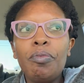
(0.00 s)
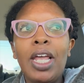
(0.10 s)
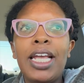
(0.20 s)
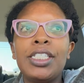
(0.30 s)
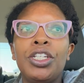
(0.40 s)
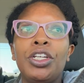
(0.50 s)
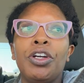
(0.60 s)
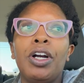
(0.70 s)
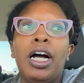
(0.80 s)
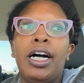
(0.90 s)
It's
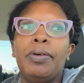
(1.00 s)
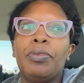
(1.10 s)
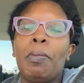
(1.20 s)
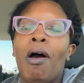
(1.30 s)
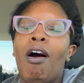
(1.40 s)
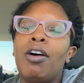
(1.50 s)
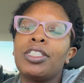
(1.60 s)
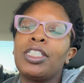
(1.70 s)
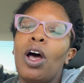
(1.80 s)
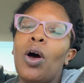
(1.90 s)
near um, the mall.
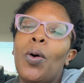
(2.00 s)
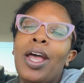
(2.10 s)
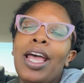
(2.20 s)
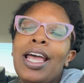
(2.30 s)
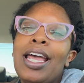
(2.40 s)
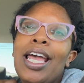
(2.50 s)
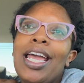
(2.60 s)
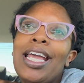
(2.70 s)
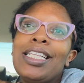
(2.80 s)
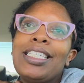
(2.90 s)
So
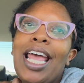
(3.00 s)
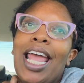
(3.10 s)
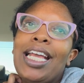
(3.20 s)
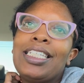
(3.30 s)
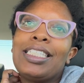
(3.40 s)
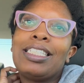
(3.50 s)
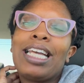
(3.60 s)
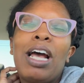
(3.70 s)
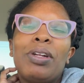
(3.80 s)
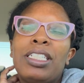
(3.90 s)
it takes
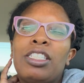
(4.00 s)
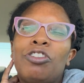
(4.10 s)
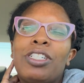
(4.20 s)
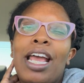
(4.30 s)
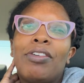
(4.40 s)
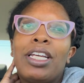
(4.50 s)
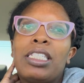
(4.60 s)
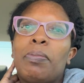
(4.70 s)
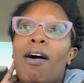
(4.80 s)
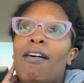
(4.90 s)
town is near town
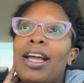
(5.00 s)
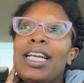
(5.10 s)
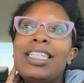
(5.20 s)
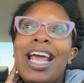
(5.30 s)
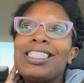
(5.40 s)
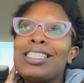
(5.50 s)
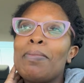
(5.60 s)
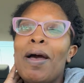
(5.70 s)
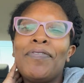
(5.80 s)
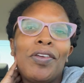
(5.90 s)
east mall it takes us
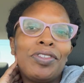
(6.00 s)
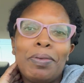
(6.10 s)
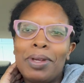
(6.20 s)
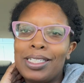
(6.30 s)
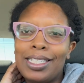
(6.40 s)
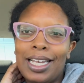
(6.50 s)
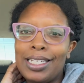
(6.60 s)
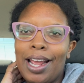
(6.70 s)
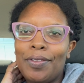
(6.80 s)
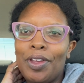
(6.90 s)
about 15 minutes to get
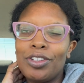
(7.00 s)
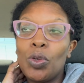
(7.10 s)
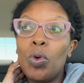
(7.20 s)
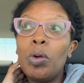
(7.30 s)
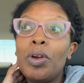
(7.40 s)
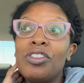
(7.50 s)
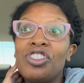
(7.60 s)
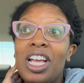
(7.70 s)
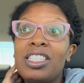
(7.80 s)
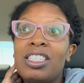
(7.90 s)
down there so we were
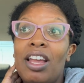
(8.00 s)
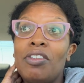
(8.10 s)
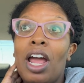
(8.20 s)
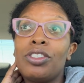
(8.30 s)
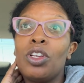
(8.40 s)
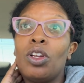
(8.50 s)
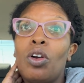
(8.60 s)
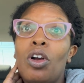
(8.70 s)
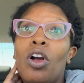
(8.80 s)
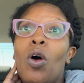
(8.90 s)
just there not too
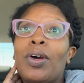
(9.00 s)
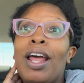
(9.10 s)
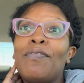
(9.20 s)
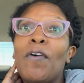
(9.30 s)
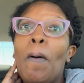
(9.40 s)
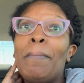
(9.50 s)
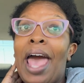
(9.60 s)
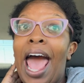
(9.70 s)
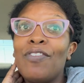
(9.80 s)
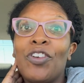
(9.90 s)
long ago and i felt
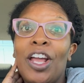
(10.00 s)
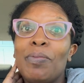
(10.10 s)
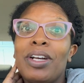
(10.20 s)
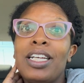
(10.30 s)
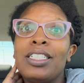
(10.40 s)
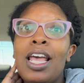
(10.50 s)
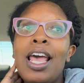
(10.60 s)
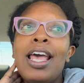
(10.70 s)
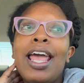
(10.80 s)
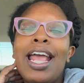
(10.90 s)
bad for him because
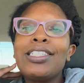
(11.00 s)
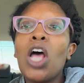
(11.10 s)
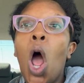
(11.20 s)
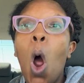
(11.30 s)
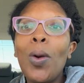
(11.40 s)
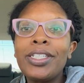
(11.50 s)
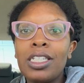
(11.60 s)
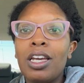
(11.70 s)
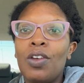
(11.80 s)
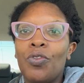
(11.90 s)
he's always
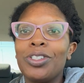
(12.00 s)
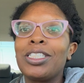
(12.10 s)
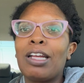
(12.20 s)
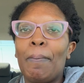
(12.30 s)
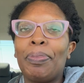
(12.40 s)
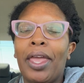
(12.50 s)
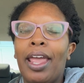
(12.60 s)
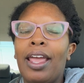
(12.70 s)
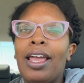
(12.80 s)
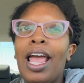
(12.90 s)
looking for
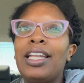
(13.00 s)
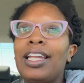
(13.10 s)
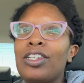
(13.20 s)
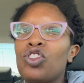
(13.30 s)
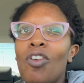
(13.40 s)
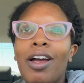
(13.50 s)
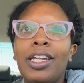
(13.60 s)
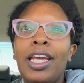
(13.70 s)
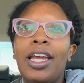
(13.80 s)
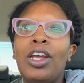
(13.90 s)
something
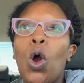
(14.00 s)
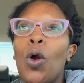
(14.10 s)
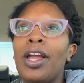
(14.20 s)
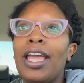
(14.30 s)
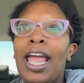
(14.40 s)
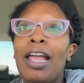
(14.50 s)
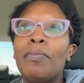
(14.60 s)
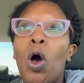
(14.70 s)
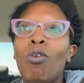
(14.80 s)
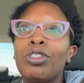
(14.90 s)
electronic or a game
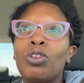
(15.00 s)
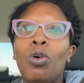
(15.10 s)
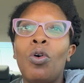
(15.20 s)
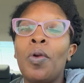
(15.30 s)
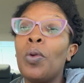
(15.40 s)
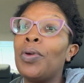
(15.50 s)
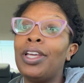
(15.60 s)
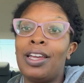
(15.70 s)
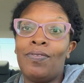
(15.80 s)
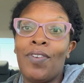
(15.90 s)
old school we
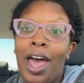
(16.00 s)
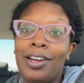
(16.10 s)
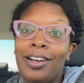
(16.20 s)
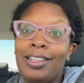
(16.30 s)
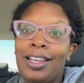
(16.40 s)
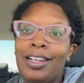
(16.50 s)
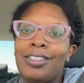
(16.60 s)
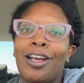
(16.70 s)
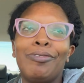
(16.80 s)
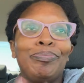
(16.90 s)
really couldn't find anything
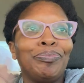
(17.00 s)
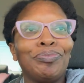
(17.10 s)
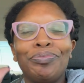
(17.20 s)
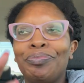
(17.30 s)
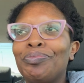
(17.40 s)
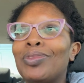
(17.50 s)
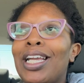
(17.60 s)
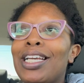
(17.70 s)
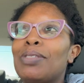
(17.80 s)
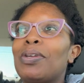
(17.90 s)
so
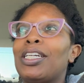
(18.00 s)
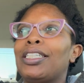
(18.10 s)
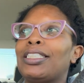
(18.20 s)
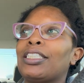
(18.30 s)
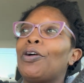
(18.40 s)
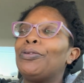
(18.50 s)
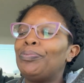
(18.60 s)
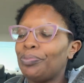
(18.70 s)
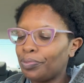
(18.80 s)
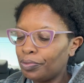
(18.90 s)
it's what it is so
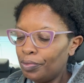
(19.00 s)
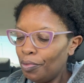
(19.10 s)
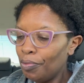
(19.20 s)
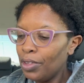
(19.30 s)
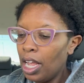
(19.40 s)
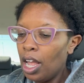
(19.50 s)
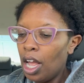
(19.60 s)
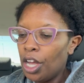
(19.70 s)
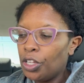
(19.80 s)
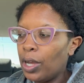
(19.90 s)

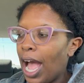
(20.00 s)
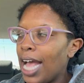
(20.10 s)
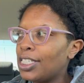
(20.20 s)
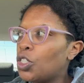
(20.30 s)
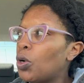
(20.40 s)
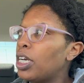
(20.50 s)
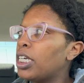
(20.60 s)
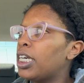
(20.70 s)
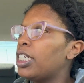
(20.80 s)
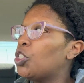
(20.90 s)
you guys doing
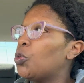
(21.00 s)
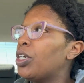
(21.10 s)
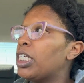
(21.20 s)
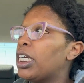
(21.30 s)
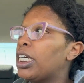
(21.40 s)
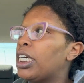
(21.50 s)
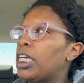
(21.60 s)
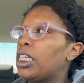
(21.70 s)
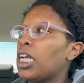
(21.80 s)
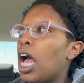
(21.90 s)
good doing
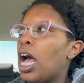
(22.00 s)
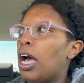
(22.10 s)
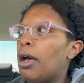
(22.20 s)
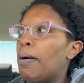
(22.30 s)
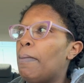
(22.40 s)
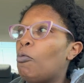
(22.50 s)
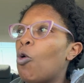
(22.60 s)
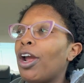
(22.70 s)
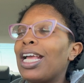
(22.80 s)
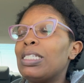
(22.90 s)
good um
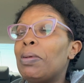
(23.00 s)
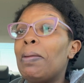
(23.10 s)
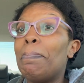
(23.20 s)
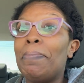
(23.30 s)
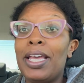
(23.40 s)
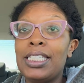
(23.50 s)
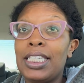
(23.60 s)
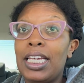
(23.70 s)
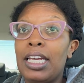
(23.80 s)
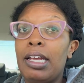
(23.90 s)
work has been
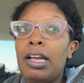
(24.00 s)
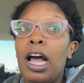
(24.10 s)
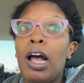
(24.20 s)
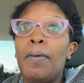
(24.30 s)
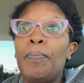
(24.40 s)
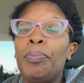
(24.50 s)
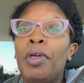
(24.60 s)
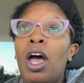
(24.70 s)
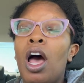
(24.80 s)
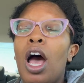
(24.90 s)
busy um
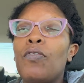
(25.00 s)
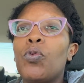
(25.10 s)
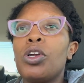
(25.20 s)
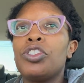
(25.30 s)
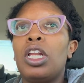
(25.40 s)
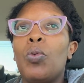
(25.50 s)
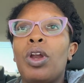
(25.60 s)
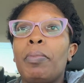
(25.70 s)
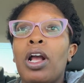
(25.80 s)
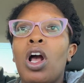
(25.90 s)
unfortunately one
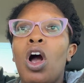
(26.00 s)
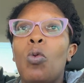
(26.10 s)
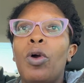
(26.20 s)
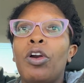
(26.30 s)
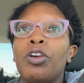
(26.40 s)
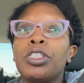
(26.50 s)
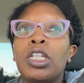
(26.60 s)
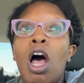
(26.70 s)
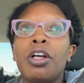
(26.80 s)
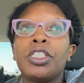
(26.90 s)
of my co-workers
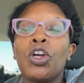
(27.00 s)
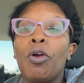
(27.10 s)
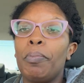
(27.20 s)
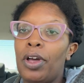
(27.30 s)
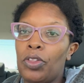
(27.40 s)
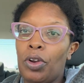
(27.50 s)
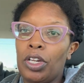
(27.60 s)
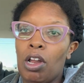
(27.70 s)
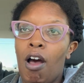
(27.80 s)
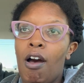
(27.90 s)
lost her
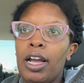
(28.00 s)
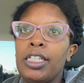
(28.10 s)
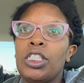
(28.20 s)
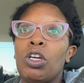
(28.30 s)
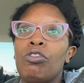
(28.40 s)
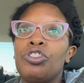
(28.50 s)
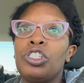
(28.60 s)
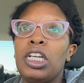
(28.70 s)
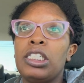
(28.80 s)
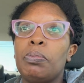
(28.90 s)
mother-in-law and so
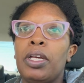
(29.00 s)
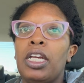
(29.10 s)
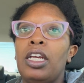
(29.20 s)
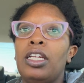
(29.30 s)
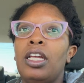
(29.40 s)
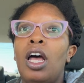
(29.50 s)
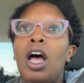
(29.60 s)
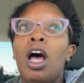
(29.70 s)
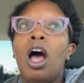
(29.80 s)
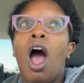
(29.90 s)
she's been
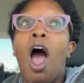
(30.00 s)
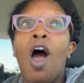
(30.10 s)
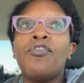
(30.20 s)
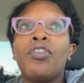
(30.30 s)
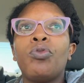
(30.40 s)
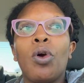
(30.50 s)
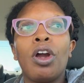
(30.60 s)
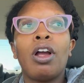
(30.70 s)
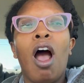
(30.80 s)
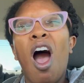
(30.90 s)
off of
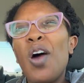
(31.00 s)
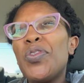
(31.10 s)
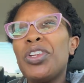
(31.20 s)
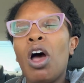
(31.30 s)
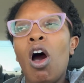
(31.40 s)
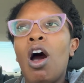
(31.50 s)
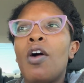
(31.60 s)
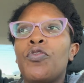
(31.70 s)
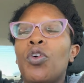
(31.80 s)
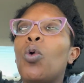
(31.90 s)
work off and
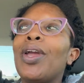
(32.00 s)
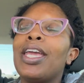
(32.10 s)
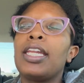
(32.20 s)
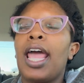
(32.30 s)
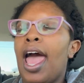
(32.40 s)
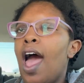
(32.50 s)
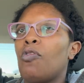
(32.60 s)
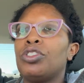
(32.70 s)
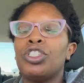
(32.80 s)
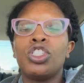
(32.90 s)
on for a week and a
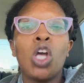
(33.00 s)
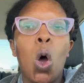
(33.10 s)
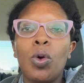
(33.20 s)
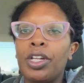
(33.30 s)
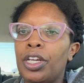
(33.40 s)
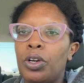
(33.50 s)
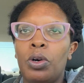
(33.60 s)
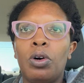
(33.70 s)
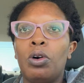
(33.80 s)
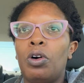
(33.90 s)
half, which is totally
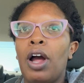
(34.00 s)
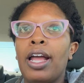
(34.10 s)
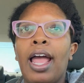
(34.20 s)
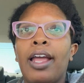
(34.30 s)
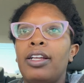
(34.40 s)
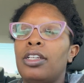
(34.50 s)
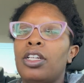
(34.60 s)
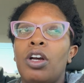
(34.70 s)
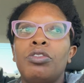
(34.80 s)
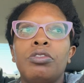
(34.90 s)
cool. I, I you
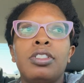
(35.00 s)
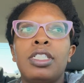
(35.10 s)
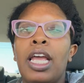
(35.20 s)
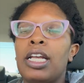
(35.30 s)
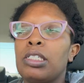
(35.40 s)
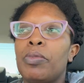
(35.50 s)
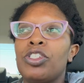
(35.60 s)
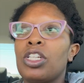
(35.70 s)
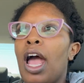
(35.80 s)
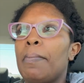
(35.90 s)
know, take as
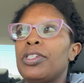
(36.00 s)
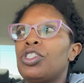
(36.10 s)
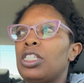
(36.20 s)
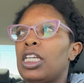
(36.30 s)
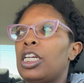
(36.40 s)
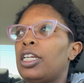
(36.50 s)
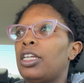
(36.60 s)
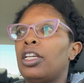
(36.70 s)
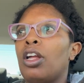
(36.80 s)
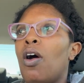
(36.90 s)
much time as you needed.
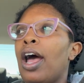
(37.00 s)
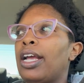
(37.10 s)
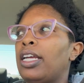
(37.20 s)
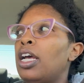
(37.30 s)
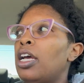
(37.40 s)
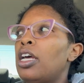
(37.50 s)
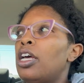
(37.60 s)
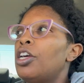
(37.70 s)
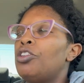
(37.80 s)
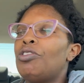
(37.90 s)
You know, I,
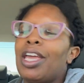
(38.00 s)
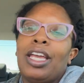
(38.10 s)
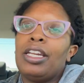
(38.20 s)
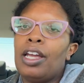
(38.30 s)
you can